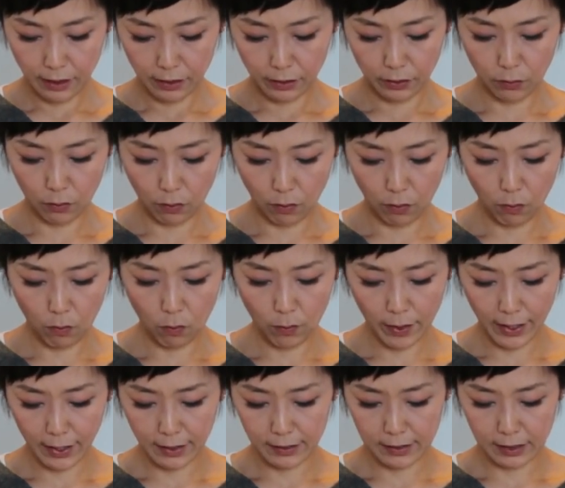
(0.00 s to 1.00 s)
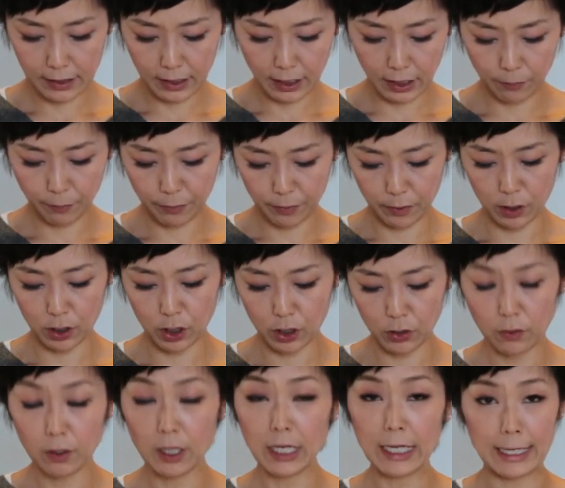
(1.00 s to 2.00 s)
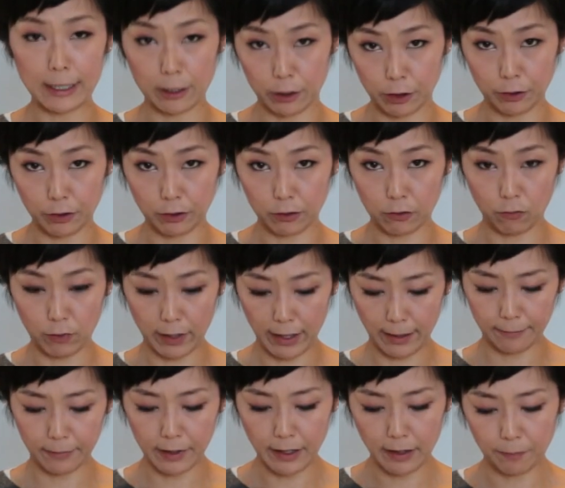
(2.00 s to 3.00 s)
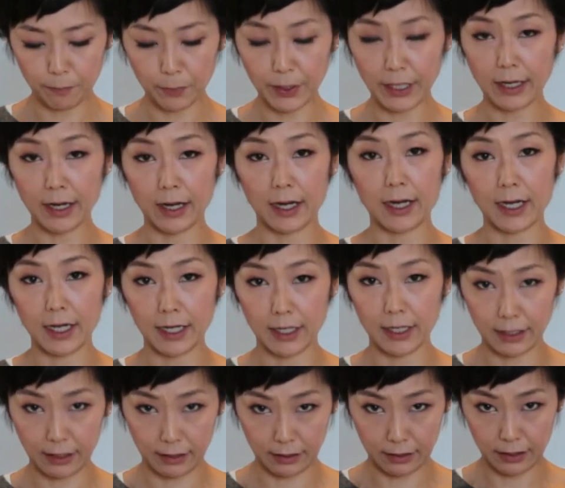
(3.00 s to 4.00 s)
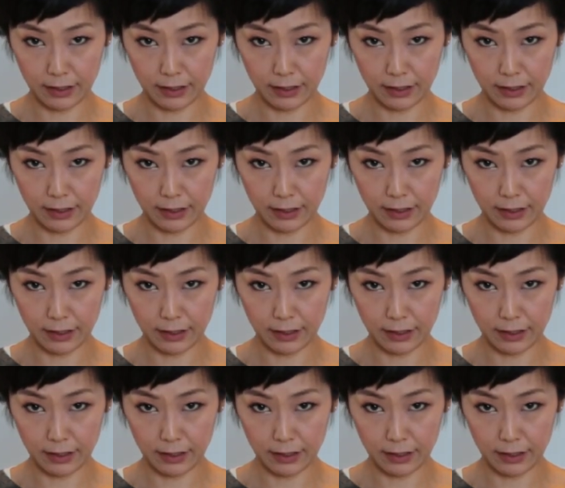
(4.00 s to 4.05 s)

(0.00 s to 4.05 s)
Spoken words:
You always keep the newly cooked one behind.